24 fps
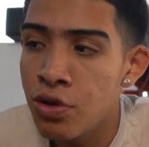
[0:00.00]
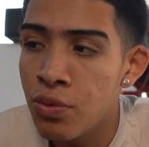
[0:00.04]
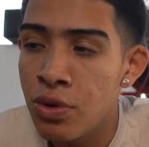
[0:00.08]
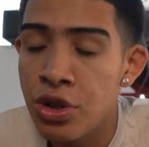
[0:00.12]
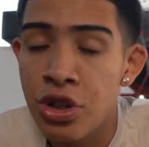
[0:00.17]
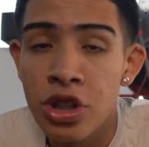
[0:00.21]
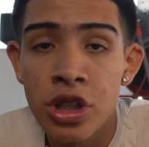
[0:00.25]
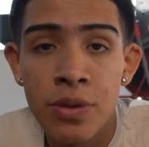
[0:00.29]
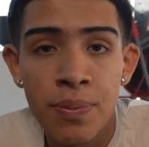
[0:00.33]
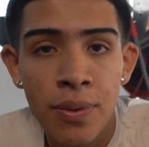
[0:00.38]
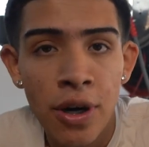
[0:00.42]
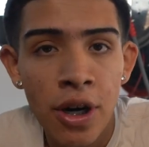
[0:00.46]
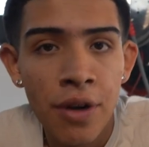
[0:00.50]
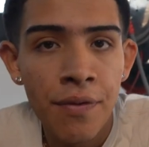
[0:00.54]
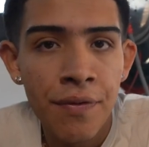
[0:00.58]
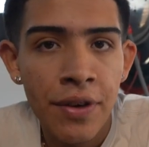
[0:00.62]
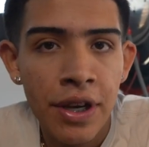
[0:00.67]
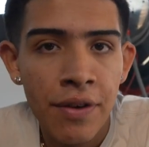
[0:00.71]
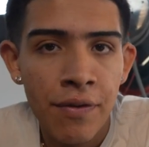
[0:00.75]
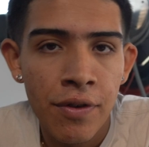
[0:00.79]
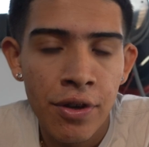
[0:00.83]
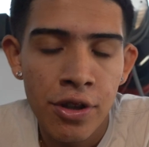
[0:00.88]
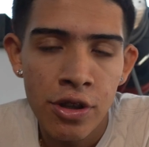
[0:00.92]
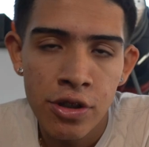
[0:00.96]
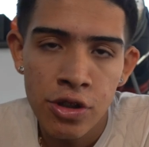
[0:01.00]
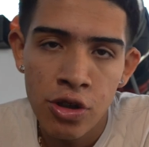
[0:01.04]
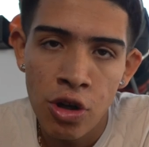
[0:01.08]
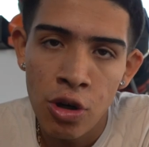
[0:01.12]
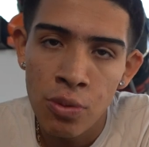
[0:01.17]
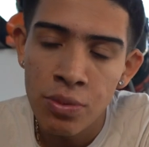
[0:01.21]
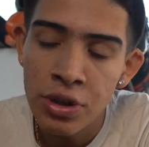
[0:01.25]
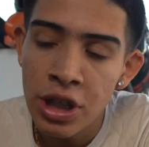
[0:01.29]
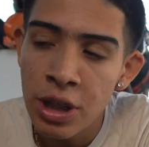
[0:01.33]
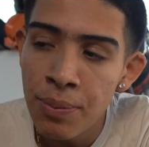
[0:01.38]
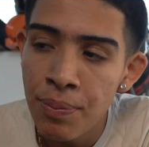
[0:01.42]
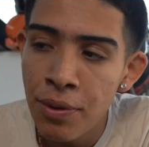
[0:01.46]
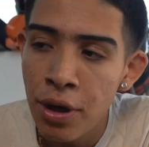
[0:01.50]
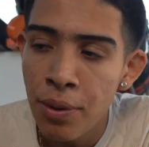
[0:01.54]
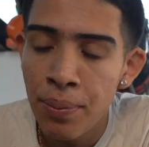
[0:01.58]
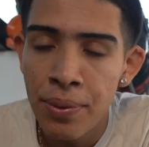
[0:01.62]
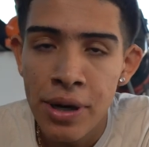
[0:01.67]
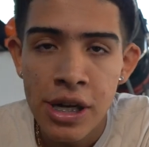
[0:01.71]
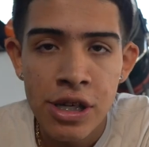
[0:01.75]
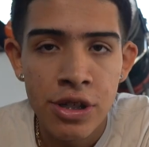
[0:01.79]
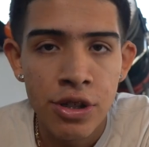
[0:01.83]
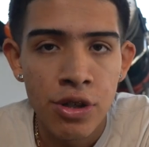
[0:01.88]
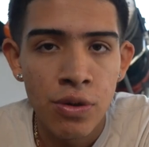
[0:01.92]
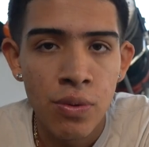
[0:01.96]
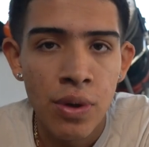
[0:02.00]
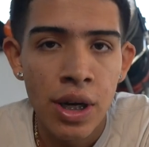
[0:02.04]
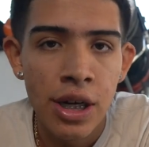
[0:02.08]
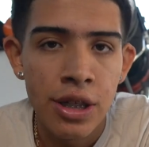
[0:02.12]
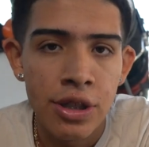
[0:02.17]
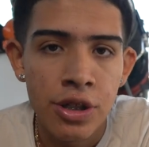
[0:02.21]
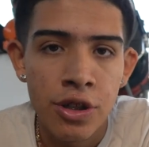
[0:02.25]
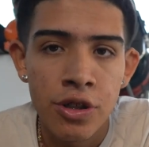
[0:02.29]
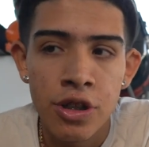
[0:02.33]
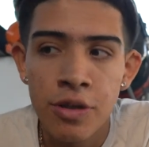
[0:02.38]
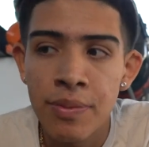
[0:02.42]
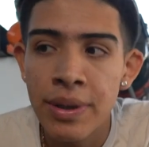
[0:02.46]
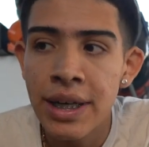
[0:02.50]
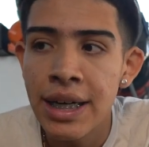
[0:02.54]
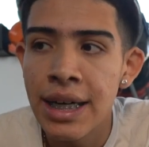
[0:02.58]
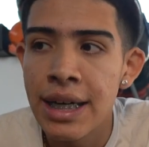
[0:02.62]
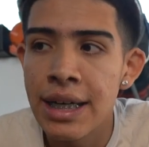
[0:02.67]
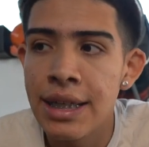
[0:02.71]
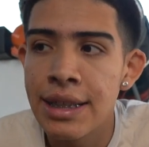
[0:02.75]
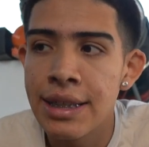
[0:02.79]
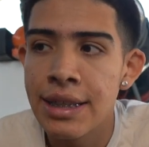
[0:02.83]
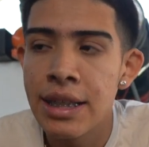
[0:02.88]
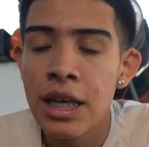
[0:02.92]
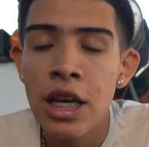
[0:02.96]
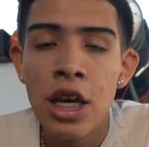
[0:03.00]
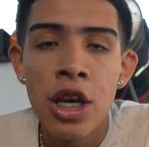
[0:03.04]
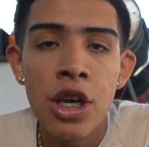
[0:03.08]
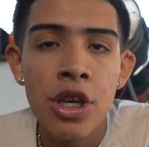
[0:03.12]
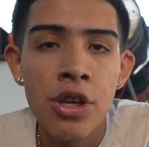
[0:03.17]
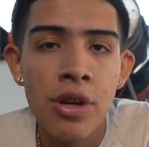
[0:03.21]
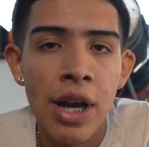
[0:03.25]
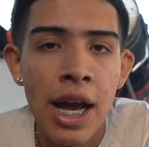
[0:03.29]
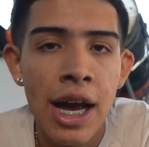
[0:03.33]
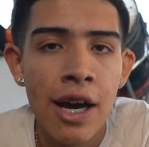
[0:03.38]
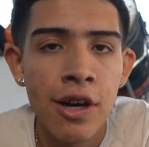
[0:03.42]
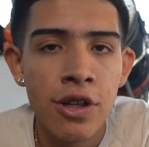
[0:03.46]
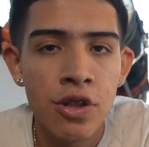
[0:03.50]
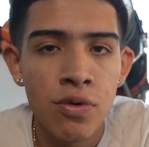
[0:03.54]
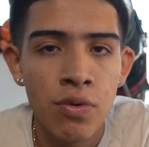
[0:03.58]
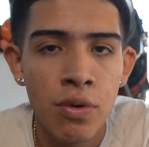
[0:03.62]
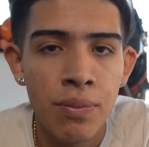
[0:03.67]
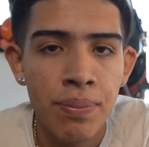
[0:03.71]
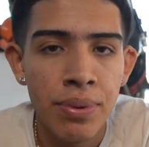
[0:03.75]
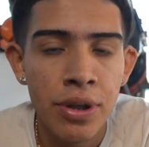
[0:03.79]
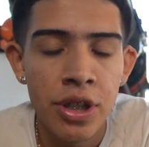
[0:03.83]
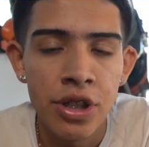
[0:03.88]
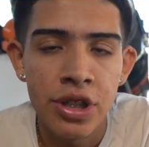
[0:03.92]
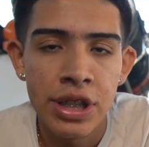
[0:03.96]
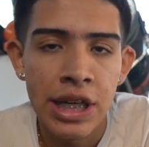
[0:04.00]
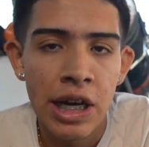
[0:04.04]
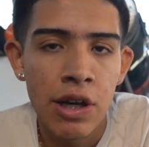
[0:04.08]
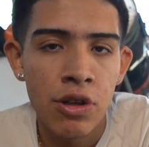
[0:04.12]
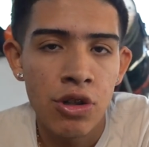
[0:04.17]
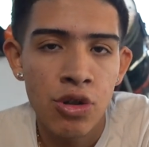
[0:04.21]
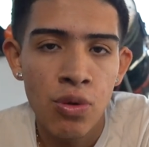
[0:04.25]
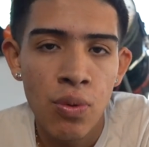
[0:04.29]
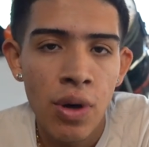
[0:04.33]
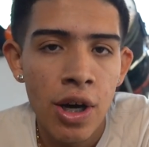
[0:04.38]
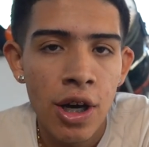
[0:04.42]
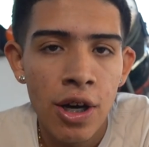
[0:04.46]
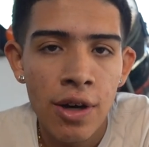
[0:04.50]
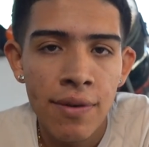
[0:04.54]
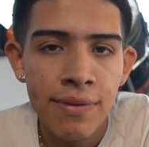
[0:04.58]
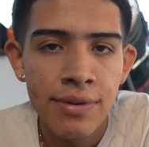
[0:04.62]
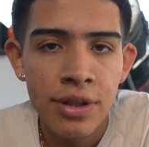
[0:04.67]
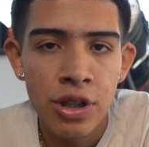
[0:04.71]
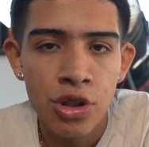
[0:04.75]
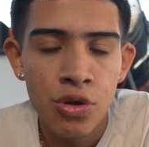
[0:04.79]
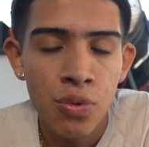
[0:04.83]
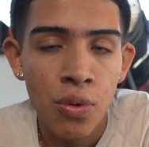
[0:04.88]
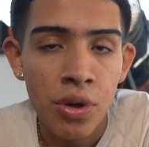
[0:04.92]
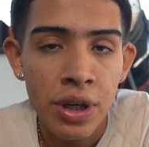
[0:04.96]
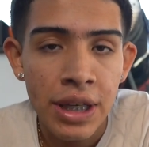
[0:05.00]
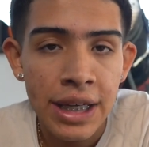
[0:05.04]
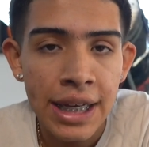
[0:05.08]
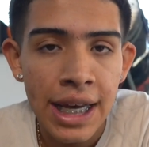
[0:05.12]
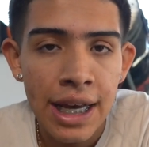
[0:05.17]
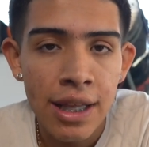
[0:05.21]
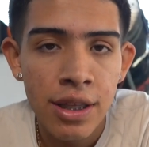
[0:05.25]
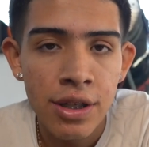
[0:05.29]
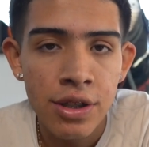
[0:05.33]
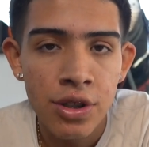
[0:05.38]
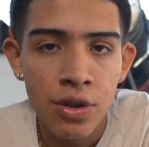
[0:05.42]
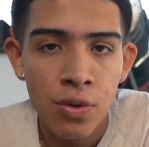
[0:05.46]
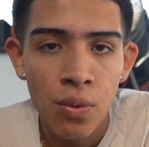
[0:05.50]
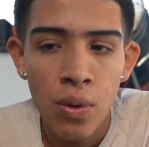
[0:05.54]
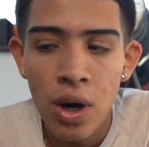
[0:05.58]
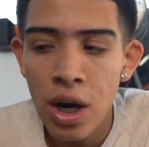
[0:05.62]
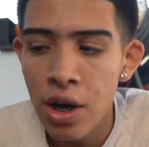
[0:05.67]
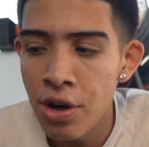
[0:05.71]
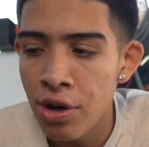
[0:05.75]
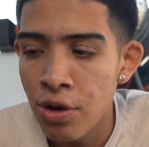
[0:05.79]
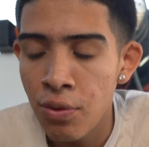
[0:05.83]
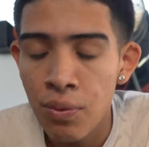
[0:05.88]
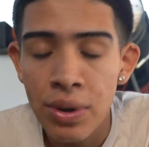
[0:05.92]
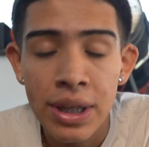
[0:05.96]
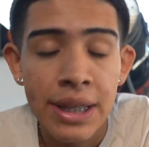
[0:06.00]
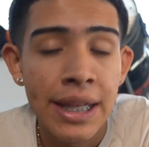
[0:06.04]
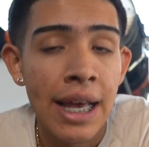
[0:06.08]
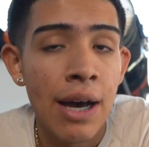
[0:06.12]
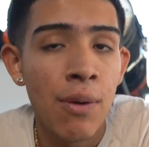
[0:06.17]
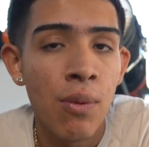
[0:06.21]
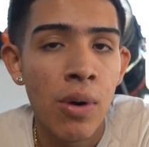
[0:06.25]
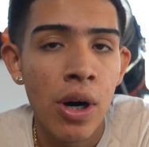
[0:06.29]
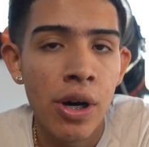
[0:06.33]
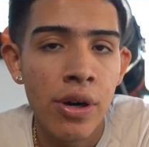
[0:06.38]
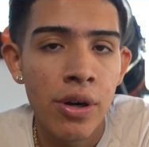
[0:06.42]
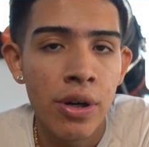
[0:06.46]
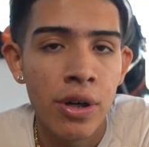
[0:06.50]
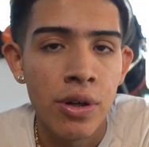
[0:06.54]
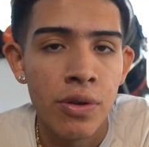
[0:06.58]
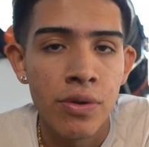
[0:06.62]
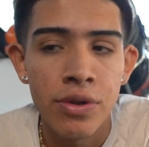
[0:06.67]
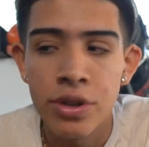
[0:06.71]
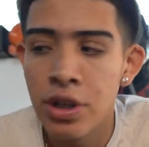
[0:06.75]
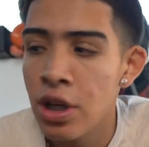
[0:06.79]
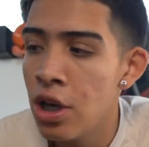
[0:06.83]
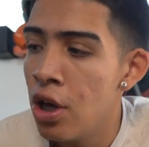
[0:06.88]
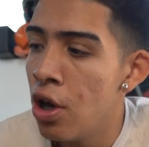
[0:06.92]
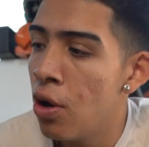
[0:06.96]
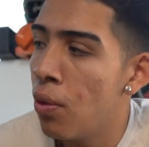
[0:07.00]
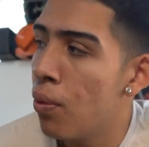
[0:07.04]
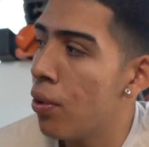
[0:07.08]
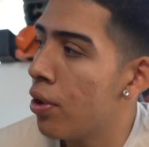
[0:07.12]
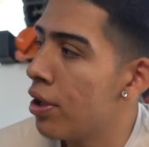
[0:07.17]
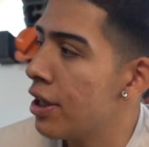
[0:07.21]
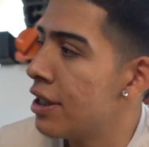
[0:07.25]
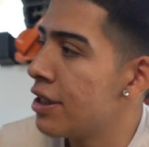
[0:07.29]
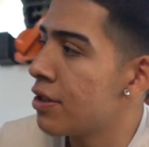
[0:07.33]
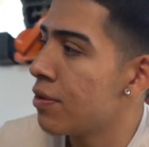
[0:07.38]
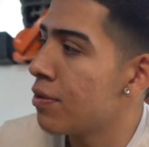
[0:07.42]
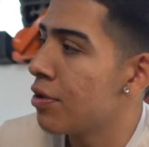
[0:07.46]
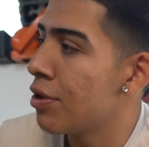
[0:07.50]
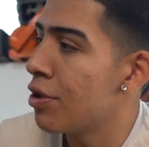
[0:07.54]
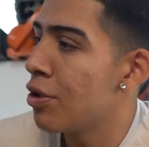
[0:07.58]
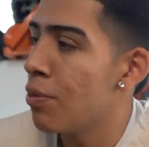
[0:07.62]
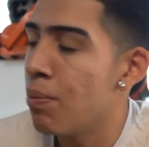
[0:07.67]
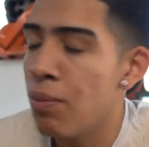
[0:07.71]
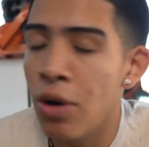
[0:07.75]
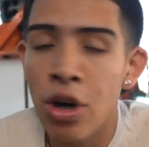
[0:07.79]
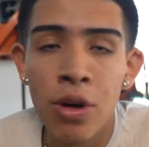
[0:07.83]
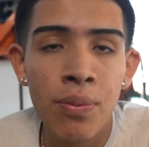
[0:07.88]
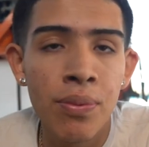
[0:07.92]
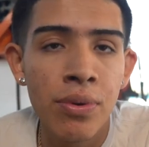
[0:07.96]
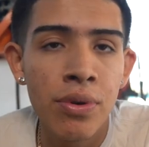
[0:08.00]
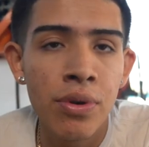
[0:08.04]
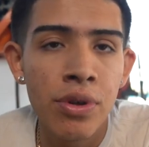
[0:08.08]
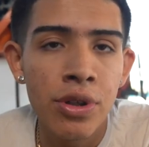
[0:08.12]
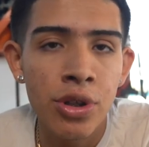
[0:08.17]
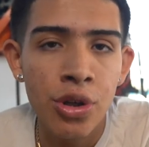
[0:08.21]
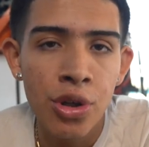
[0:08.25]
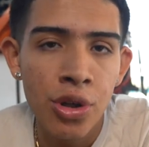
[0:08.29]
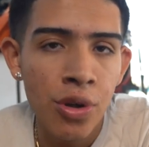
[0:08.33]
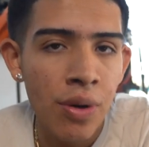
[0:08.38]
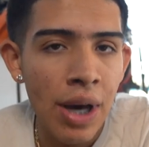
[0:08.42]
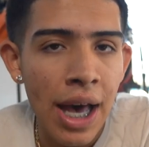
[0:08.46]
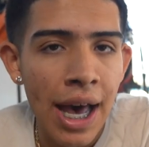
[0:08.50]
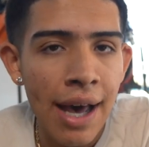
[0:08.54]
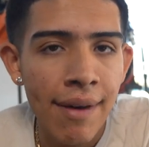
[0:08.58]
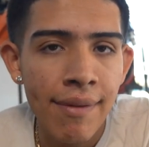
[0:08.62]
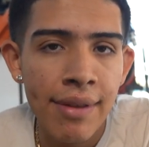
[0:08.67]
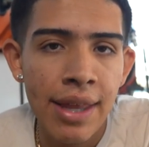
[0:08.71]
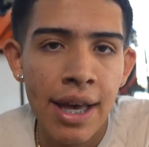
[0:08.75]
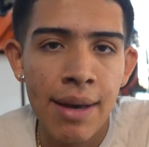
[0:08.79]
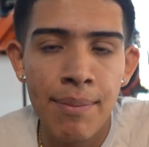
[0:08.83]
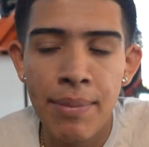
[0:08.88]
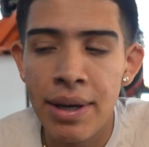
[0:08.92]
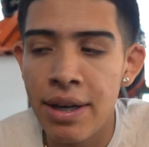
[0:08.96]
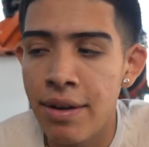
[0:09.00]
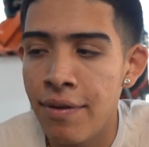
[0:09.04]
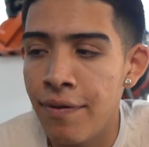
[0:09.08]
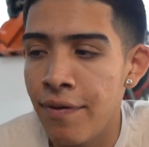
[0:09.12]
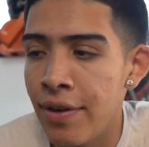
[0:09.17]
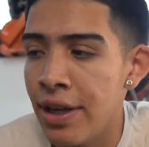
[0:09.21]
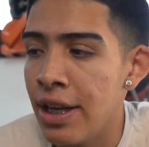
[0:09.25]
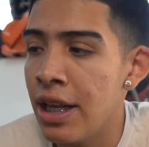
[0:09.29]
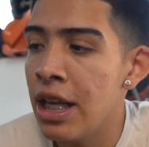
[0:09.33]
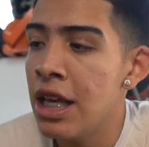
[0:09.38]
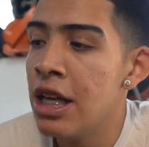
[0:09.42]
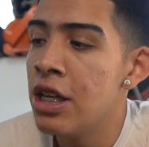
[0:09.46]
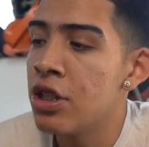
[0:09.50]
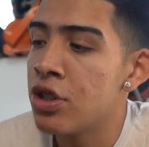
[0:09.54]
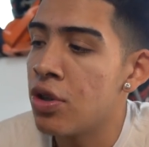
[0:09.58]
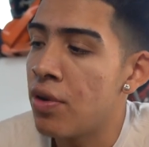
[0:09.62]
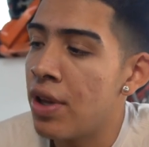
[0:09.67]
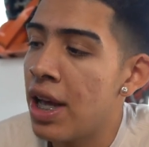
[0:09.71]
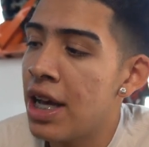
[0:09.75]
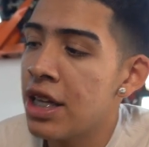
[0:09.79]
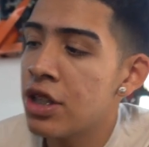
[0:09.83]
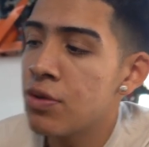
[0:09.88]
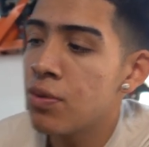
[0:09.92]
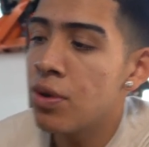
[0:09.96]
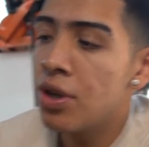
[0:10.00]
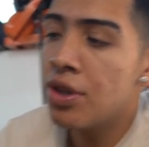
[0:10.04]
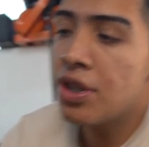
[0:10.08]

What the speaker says: which is perfect for this Home Depot pressure washers because your house will push out 12 to 20 gallons of water with that water hose. Whereas mobile, you don't have that benefit. So that's where